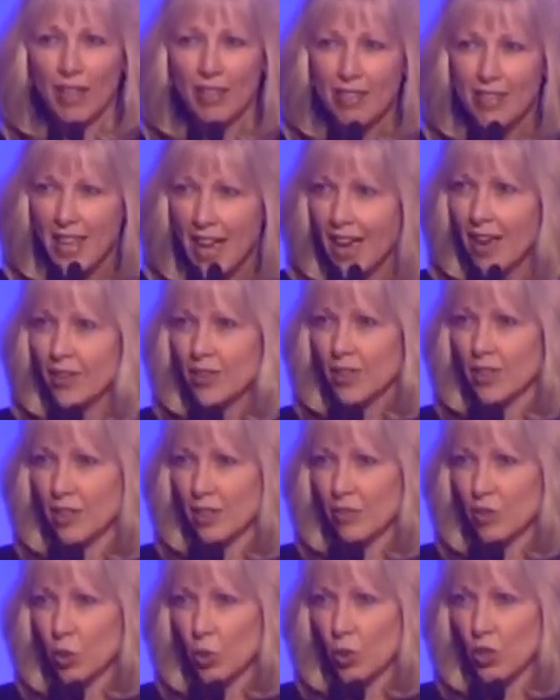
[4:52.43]
thousands of
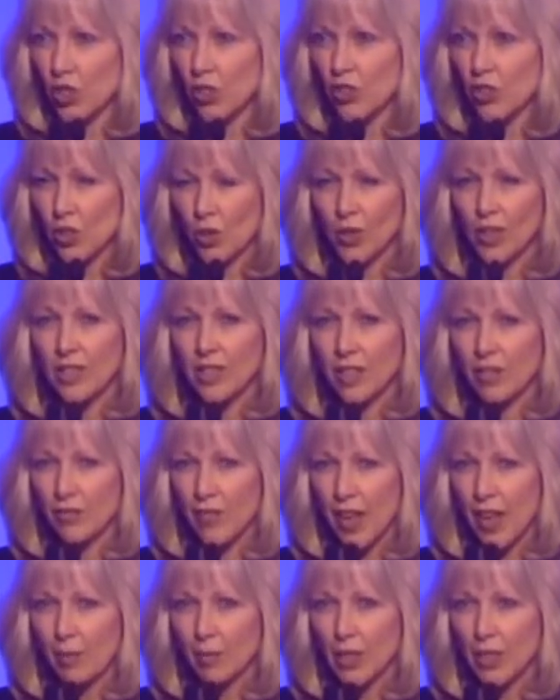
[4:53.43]
Georgia students and
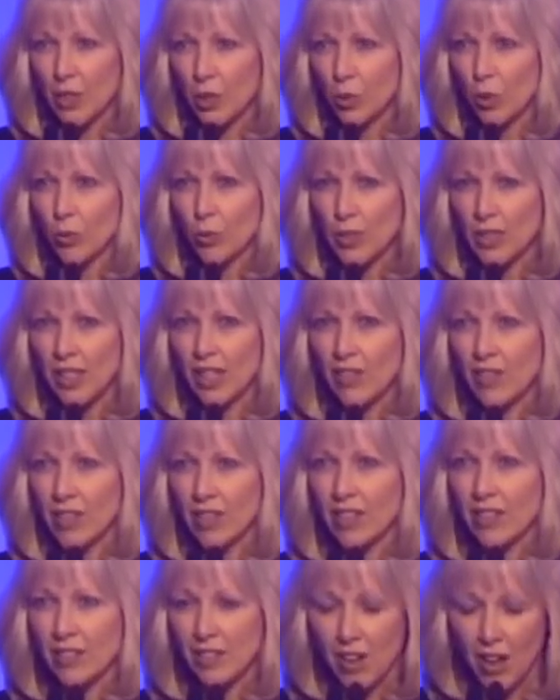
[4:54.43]
families who are receiving
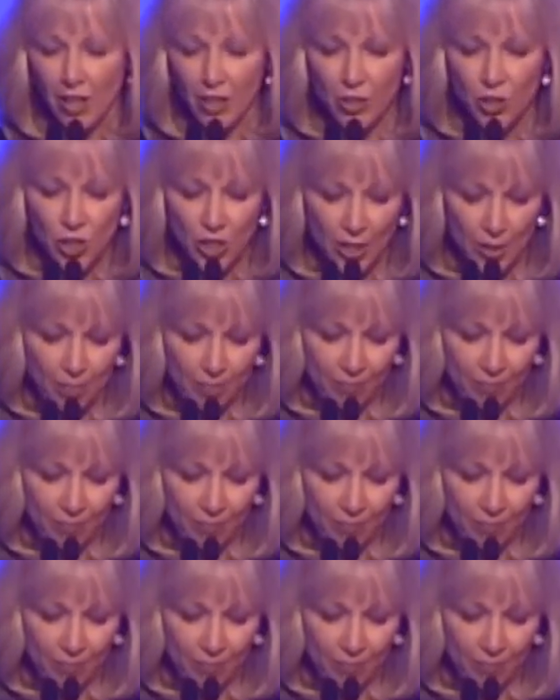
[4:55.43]
this scholarship.